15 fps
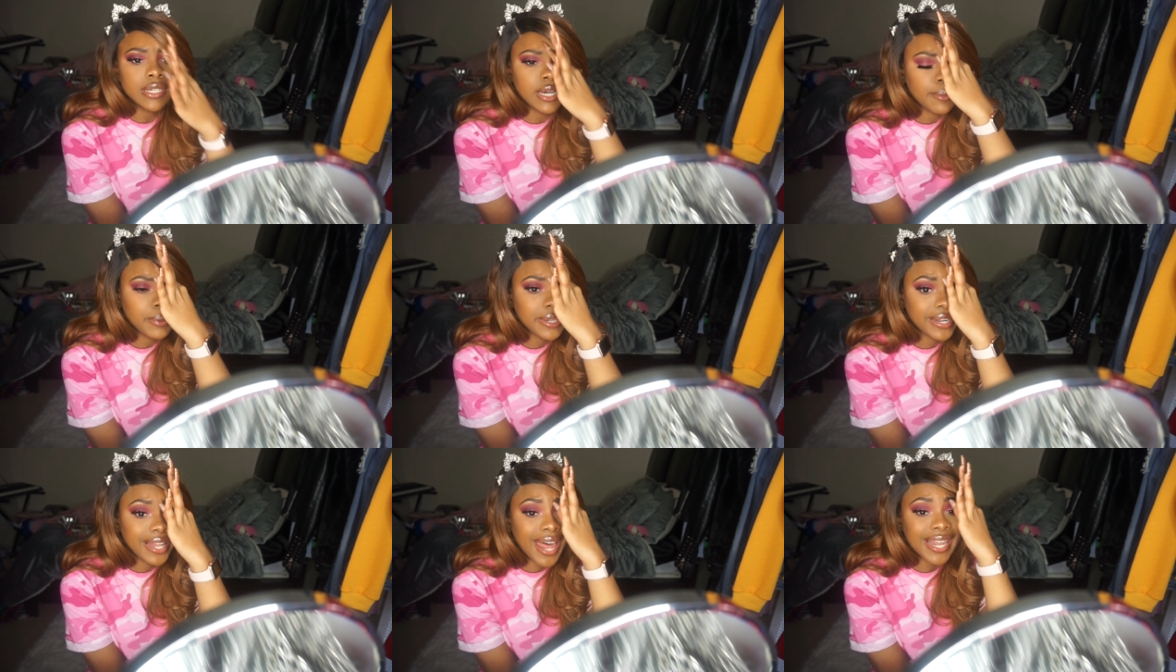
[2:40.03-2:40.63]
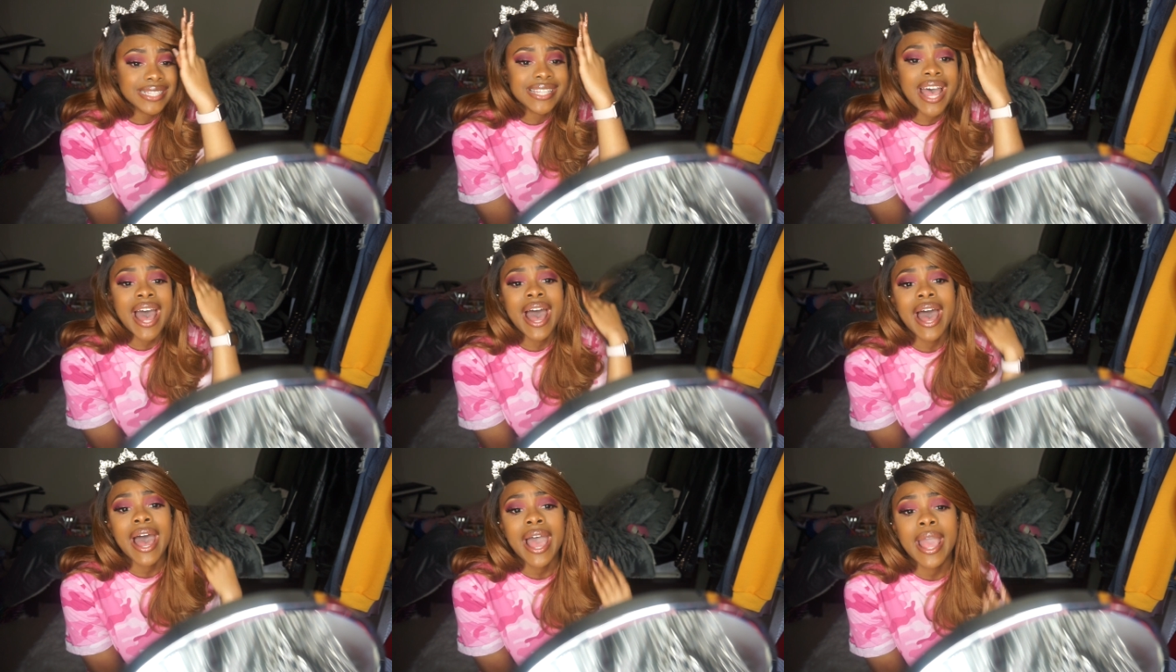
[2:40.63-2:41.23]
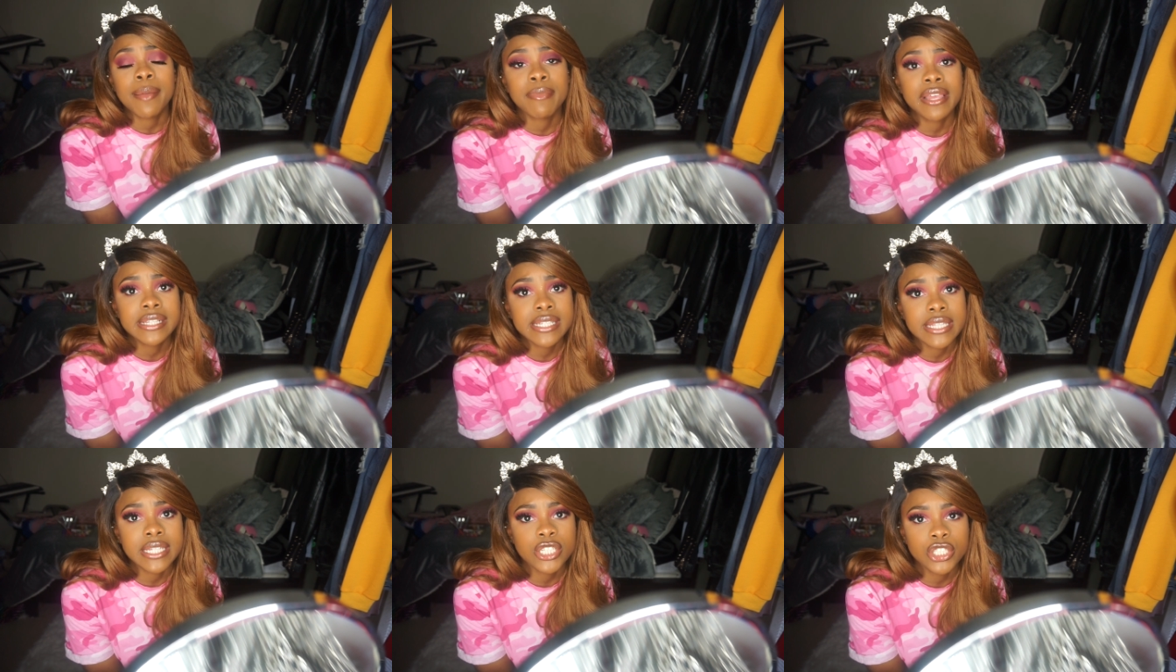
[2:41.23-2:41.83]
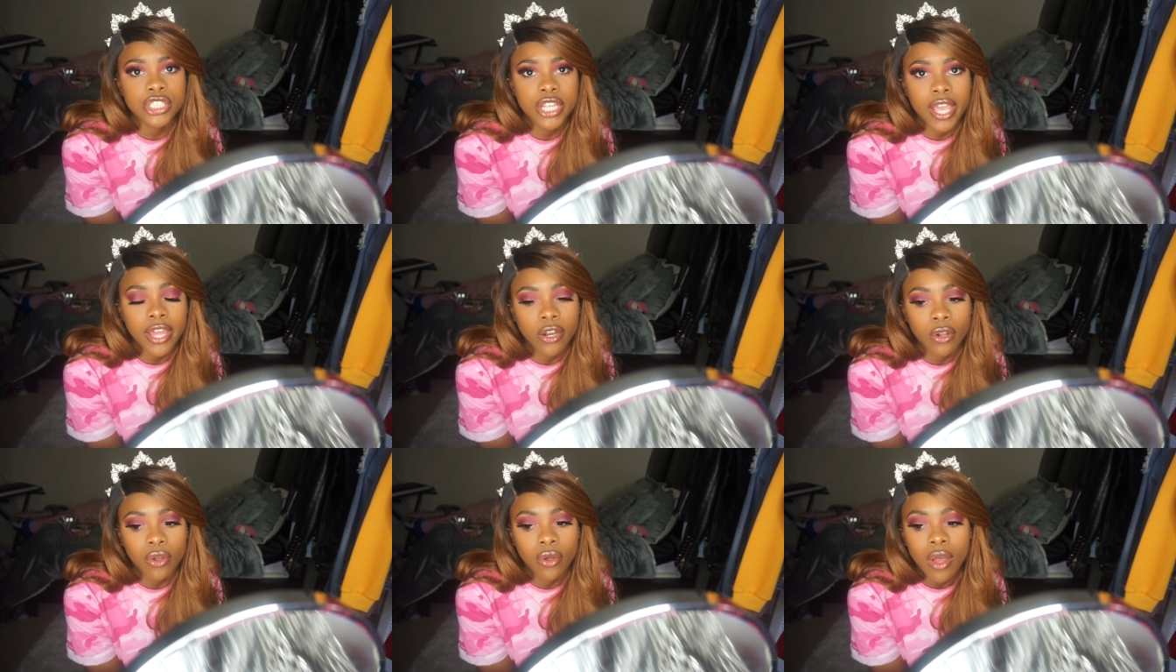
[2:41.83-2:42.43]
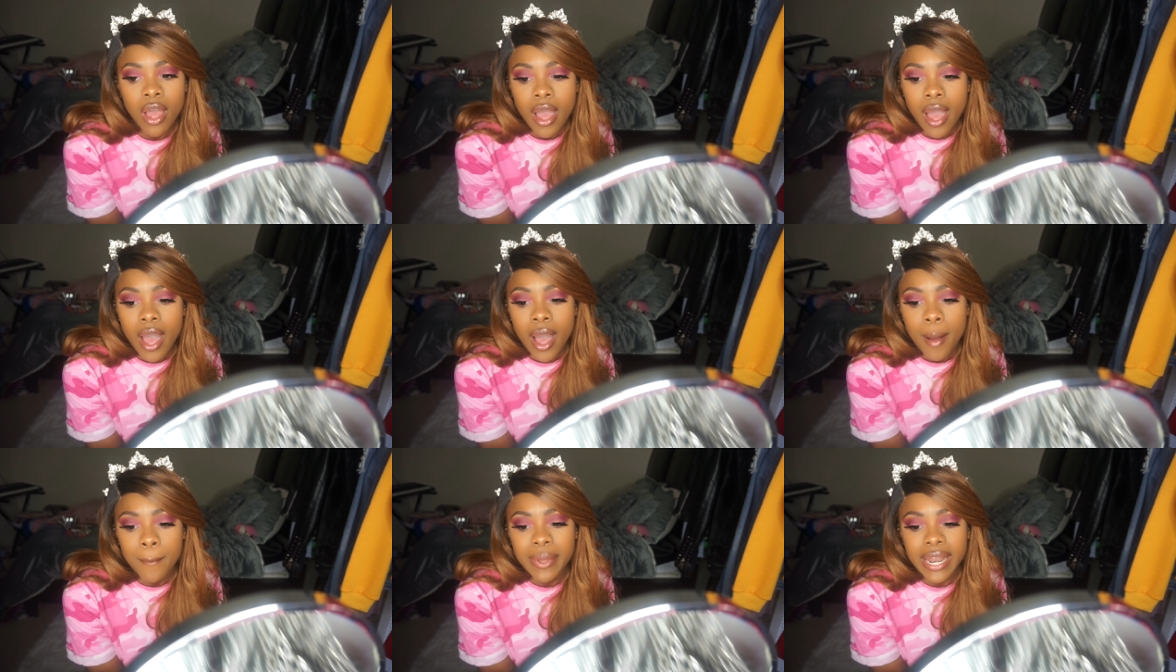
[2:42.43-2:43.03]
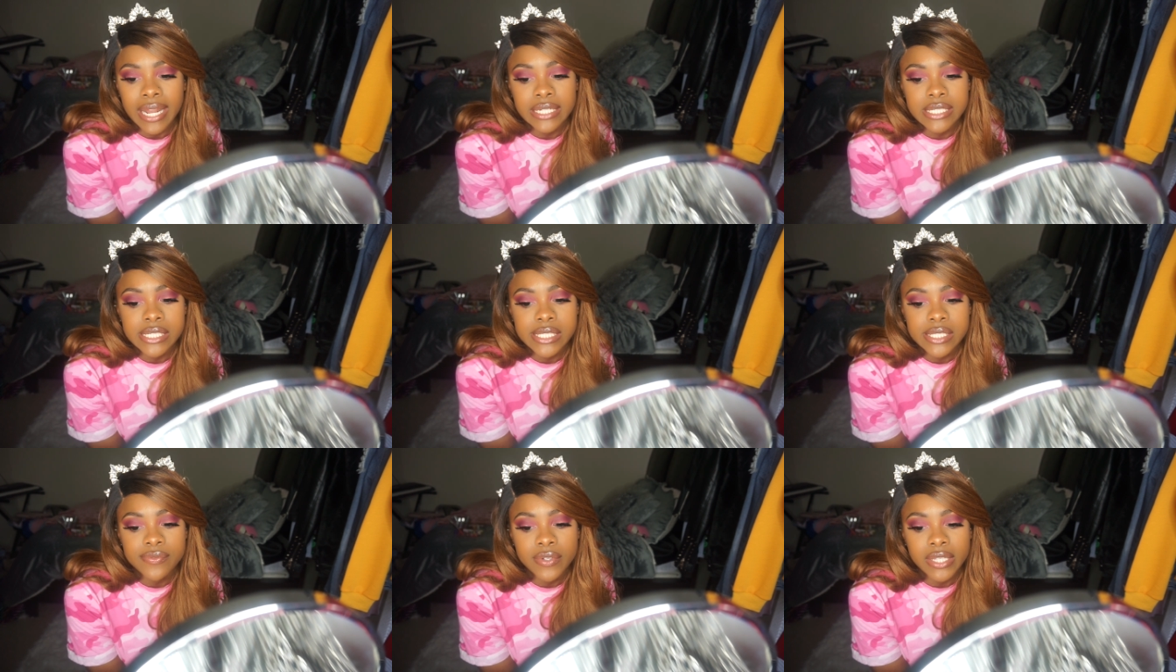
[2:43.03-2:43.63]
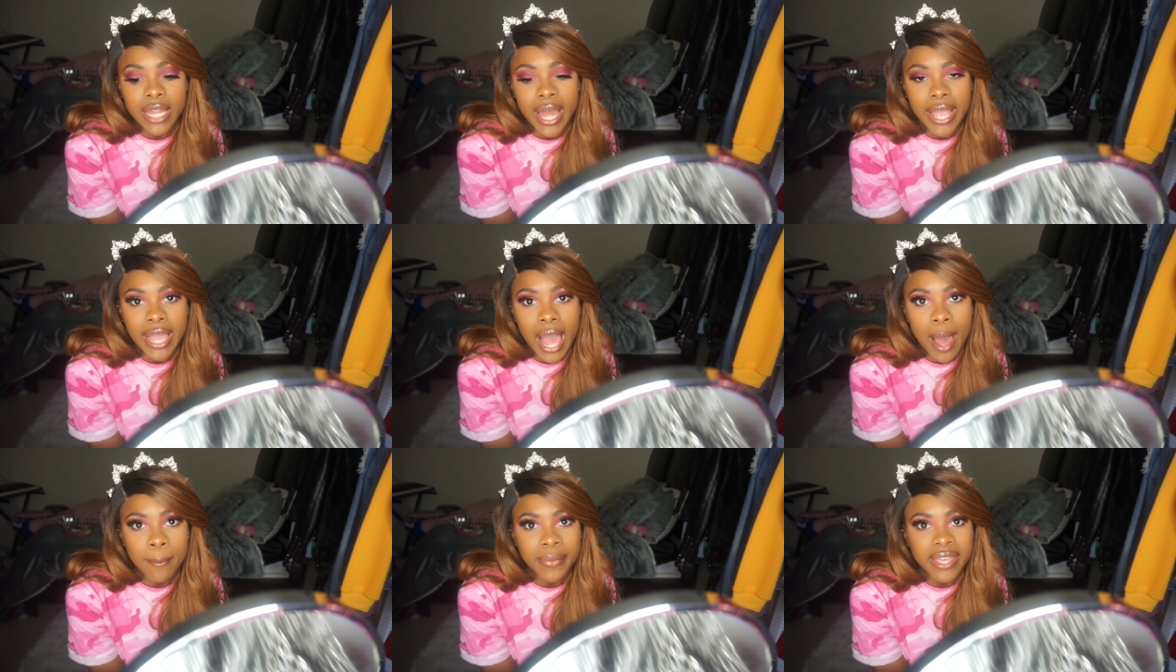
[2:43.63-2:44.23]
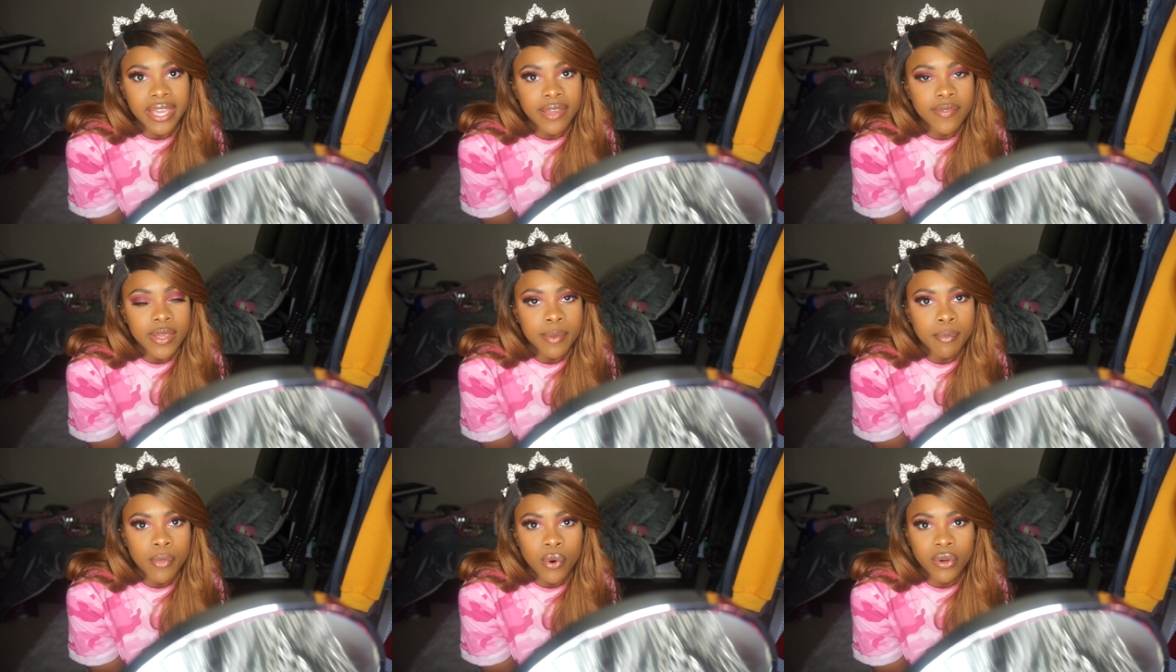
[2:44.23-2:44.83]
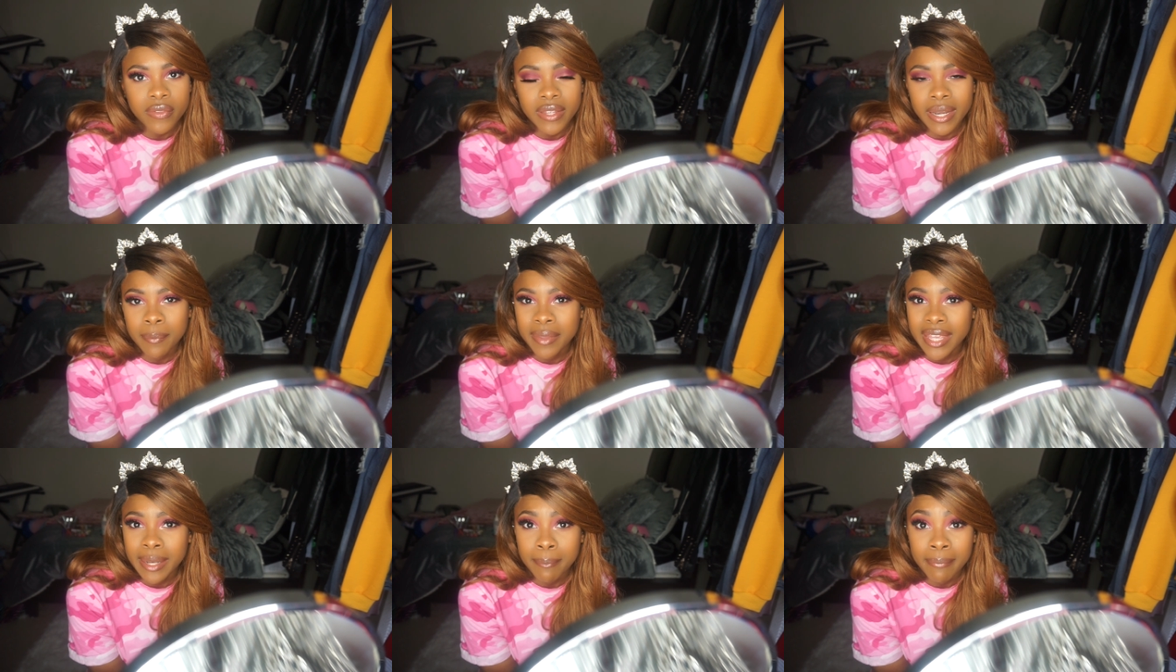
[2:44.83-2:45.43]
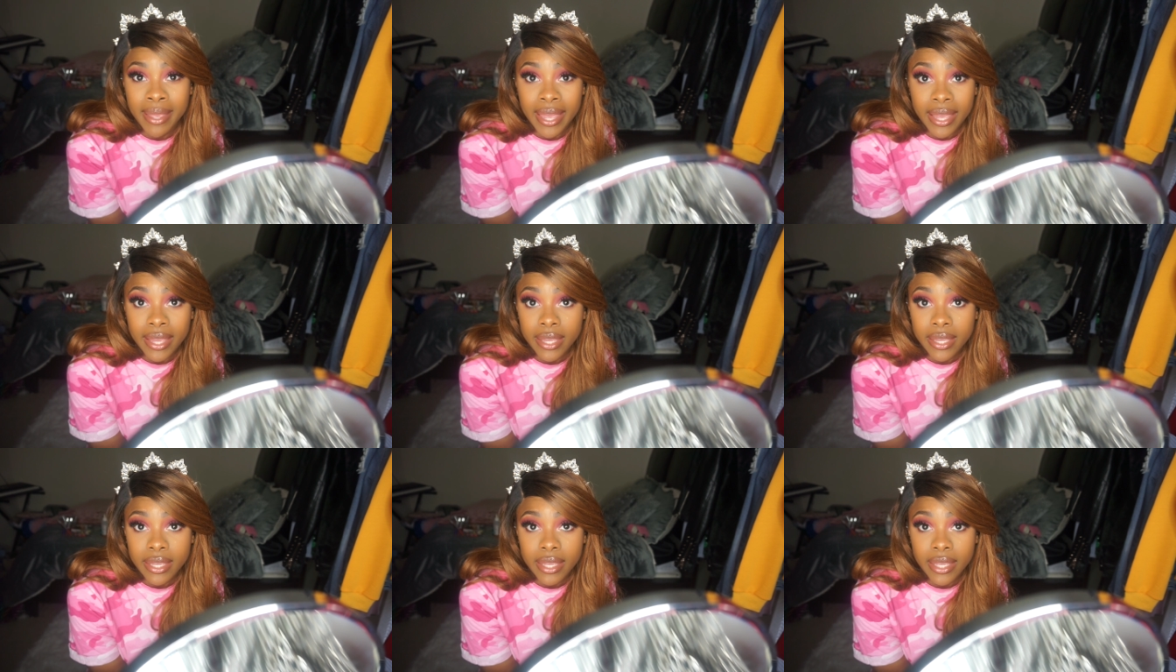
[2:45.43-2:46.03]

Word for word: I put a lot of time into this channel, but I just feel like I'm giving more than I'm getting back.